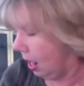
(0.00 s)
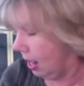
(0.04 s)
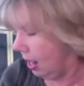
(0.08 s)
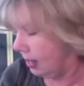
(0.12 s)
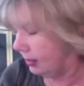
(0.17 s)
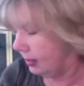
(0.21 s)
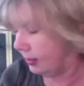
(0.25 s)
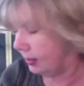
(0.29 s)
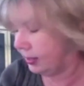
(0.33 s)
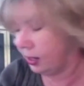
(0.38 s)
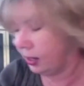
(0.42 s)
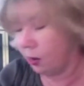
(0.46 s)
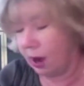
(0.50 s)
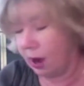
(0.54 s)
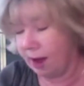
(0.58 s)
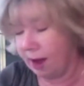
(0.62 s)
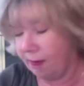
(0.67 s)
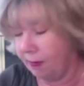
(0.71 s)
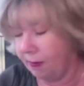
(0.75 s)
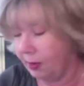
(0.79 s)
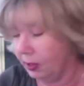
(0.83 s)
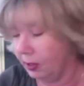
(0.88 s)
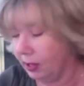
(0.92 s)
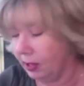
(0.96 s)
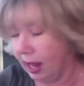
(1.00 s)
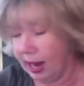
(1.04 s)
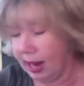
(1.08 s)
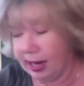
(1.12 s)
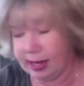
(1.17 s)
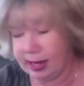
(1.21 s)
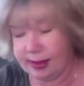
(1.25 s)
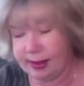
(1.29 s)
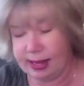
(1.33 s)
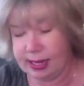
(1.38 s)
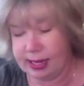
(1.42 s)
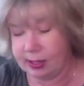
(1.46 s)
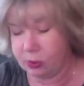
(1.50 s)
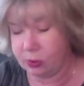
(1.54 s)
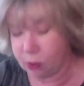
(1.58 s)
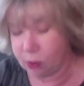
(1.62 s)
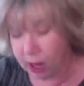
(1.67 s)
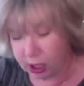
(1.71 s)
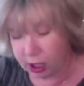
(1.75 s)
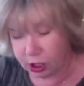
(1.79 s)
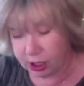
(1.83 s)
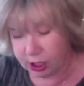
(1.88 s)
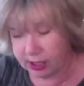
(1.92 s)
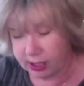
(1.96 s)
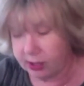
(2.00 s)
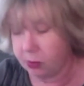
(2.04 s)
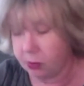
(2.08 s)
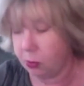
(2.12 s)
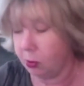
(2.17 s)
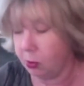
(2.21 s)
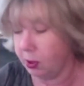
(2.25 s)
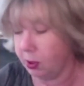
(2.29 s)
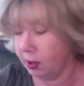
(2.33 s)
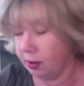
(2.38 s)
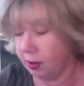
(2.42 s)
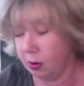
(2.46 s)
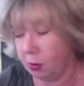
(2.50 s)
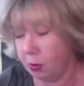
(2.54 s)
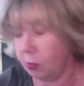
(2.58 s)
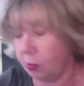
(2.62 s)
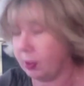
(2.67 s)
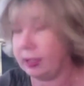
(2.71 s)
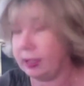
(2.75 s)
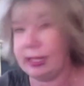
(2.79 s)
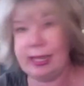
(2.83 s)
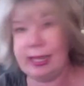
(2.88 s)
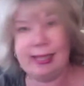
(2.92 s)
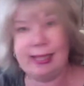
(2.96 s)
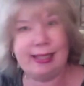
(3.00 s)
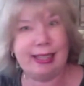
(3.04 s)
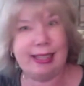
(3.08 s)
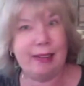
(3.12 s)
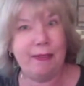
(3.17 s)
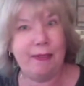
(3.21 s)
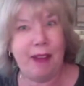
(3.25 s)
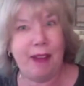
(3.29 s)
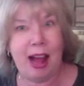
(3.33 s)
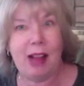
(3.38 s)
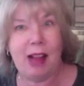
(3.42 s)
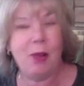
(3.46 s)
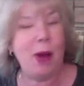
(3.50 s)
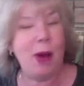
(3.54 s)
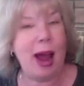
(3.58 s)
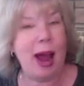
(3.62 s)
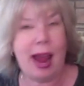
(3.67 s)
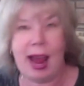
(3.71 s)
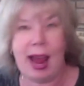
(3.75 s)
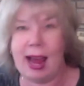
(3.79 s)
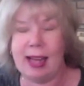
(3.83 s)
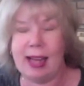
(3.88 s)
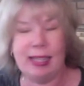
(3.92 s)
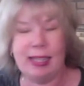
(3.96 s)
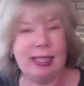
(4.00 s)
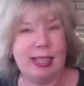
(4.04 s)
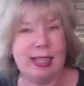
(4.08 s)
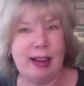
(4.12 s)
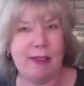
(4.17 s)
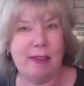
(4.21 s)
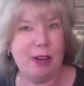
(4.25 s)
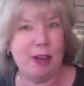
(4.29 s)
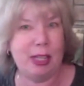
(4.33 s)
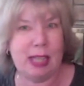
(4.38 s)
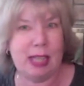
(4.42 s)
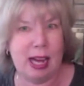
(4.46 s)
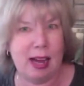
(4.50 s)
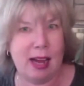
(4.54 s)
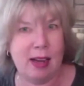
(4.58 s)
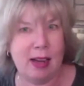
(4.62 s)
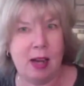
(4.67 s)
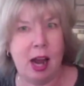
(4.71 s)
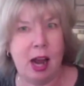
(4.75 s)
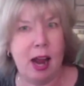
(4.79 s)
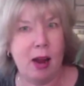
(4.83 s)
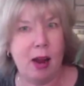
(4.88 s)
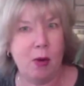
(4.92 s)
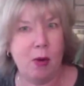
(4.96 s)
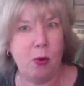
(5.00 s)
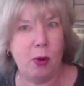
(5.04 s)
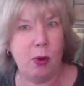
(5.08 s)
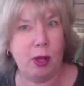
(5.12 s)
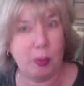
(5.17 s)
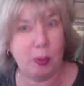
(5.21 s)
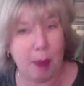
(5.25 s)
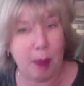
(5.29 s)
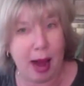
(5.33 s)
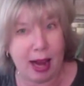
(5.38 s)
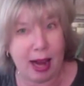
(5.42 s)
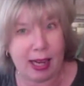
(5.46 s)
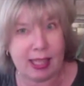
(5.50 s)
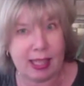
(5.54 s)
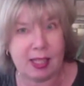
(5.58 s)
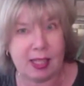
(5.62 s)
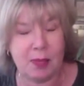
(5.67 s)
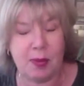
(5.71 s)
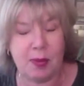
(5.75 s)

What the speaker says: So I feel like the instructions were really easy to follow. I had never done welt pockets